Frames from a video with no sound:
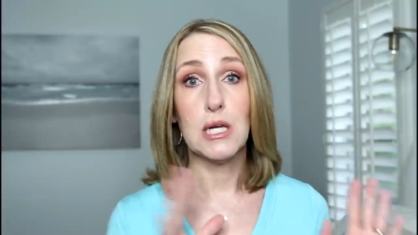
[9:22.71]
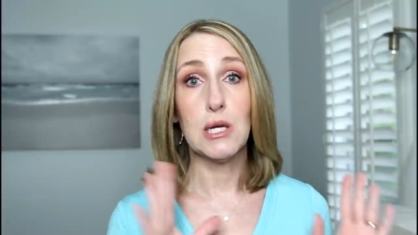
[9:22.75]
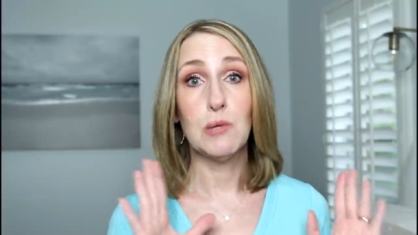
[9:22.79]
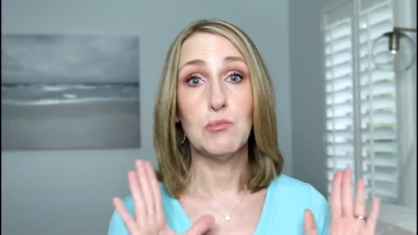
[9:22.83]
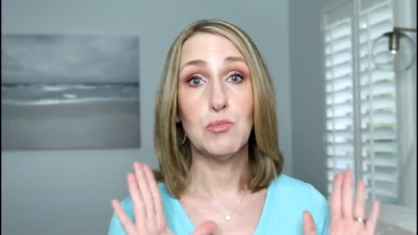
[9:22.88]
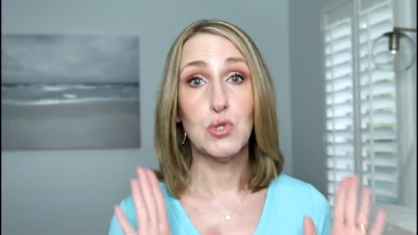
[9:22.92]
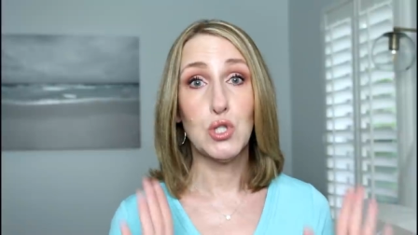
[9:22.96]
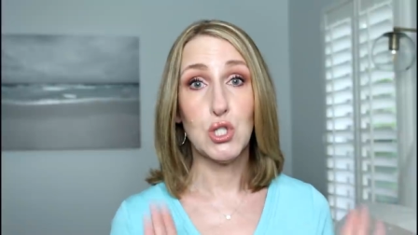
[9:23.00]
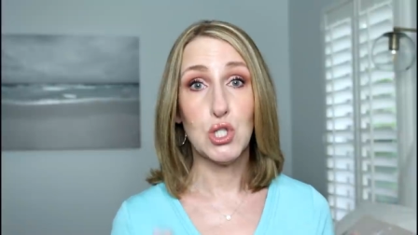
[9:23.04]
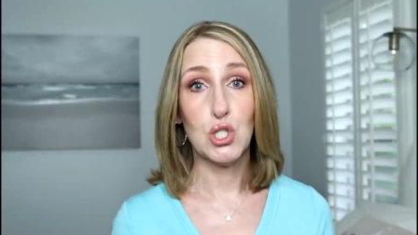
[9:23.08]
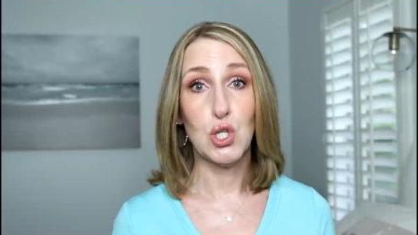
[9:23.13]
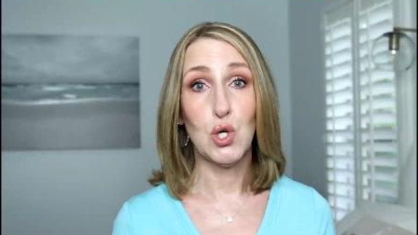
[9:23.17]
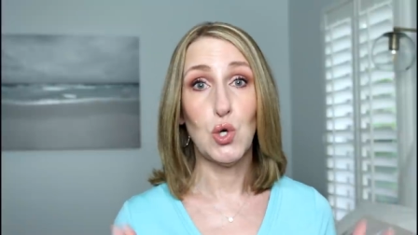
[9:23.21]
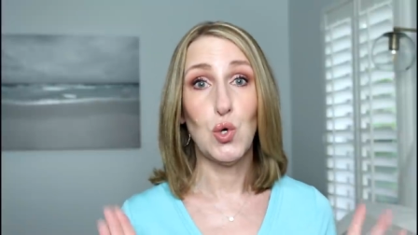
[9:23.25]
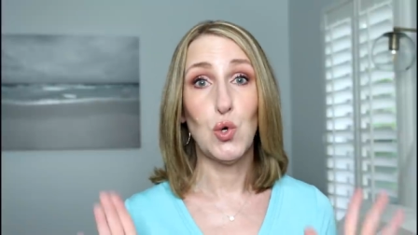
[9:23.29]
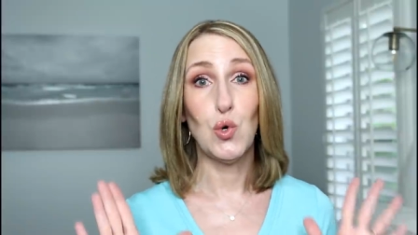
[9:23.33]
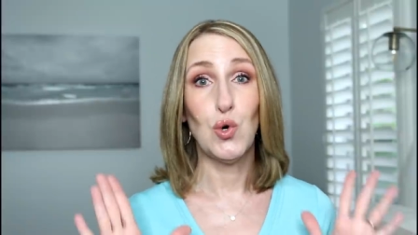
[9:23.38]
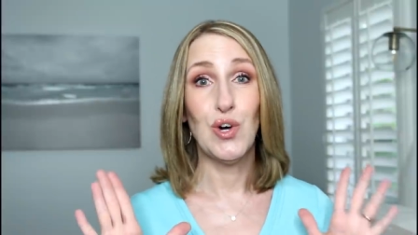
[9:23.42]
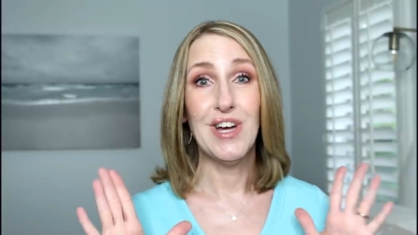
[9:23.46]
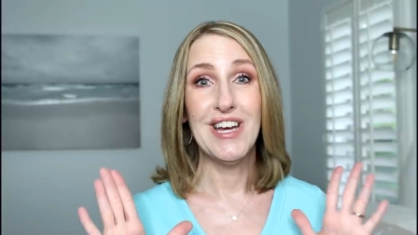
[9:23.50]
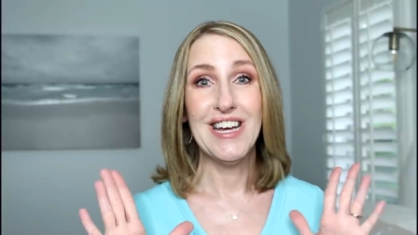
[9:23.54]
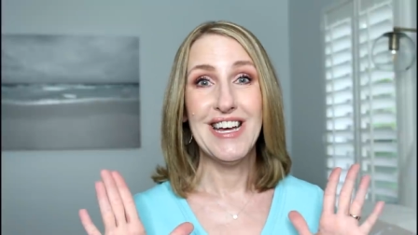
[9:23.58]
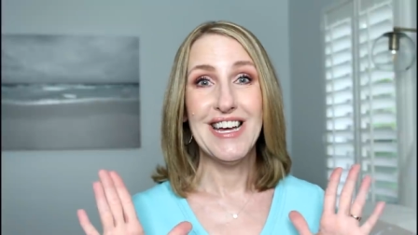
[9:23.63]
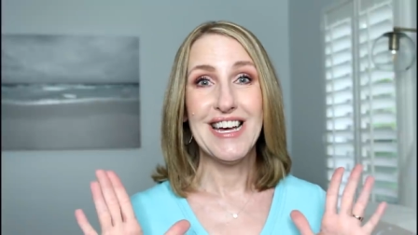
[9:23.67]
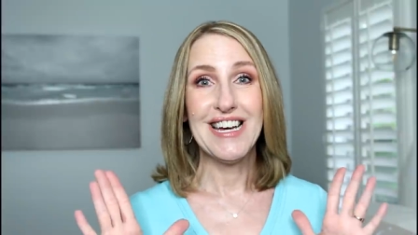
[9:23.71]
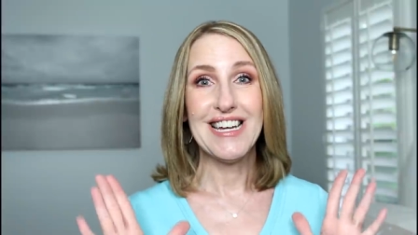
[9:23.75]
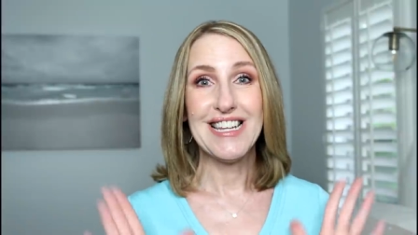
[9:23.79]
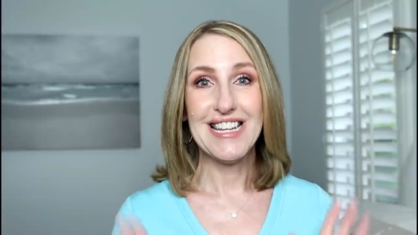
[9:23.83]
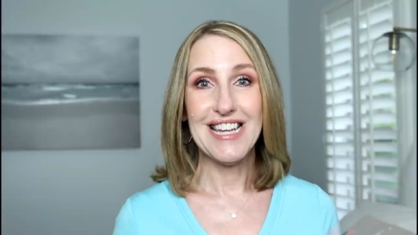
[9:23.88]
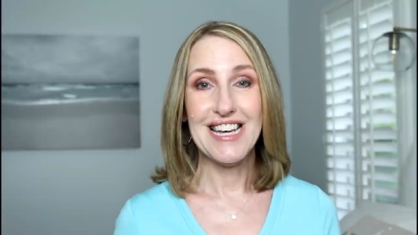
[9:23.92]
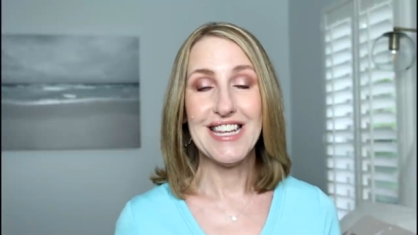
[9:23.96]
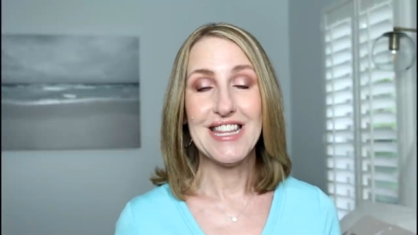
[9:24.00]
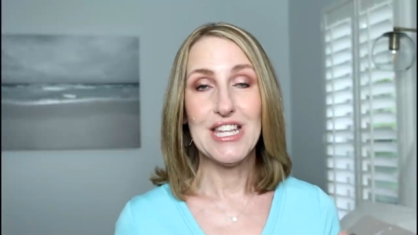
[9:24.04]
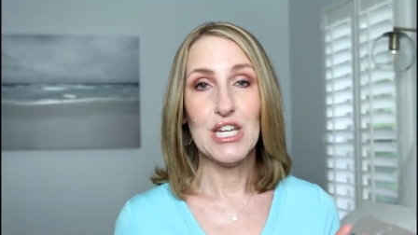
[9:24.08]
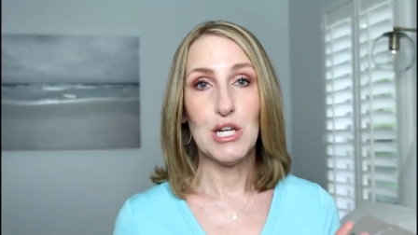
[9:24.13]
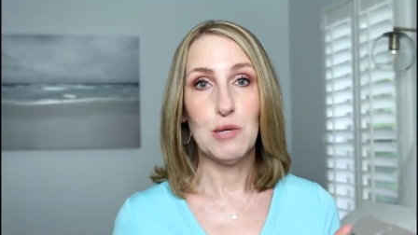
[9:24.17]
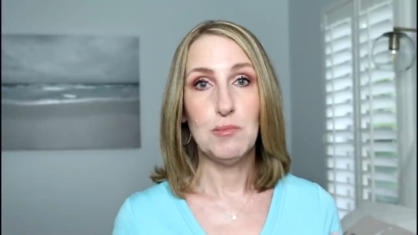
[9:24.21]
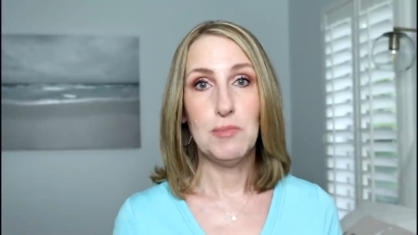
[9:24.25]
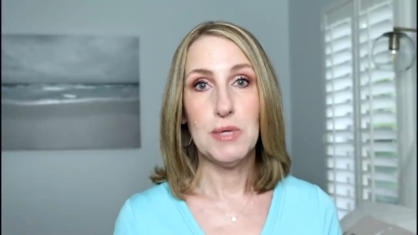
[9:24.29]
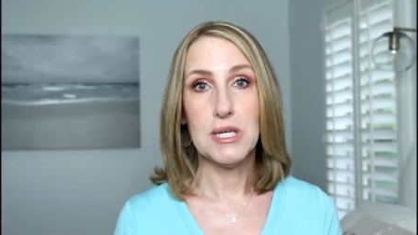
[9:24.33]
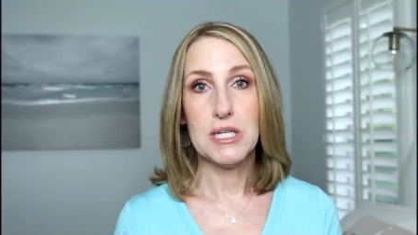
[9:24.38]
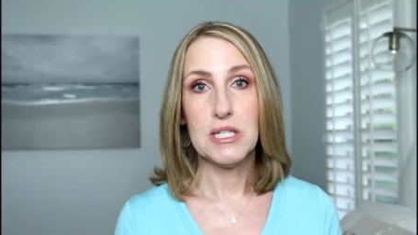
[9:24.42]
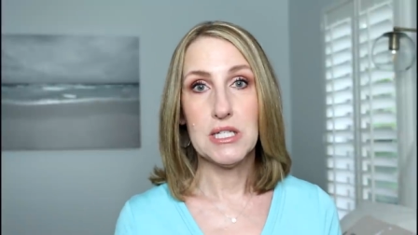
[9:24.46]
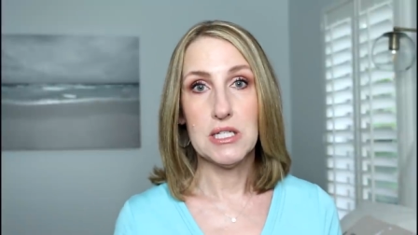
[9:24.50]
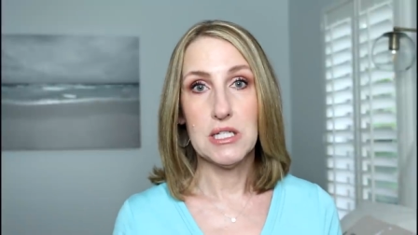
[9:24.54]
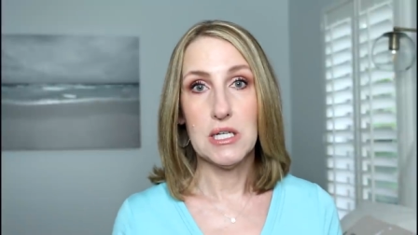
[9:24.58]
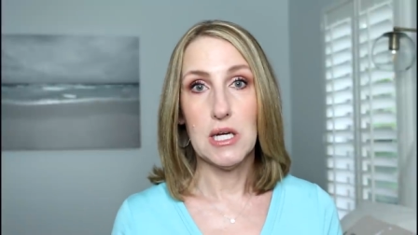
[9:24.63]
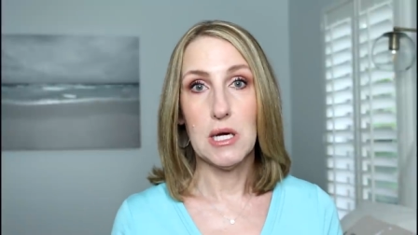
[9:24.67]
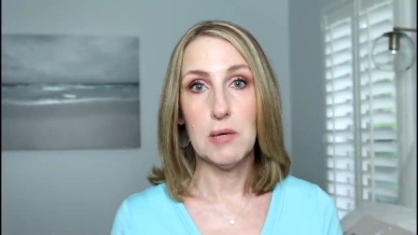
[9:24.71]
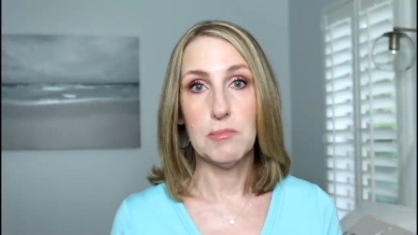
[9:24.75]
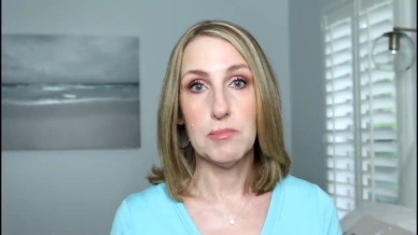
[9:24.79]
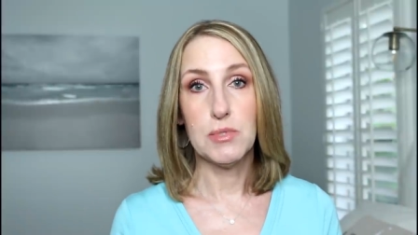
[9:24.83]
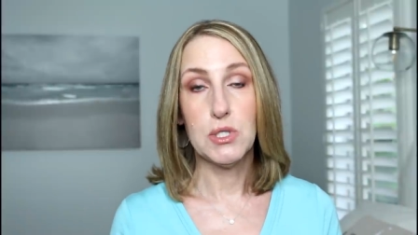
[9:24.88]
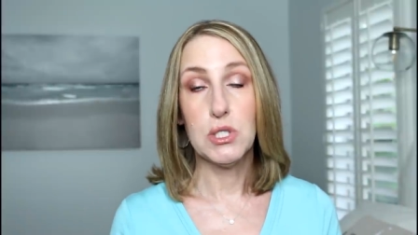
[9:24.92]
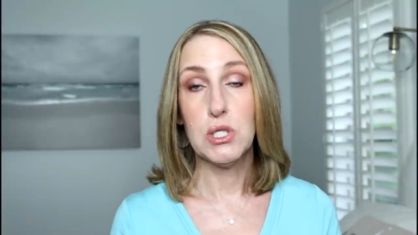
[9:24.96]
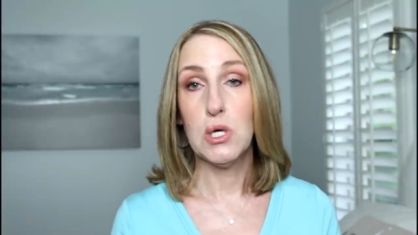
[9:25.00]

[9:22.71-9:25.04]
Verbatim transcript: I am so glad that I picked it up.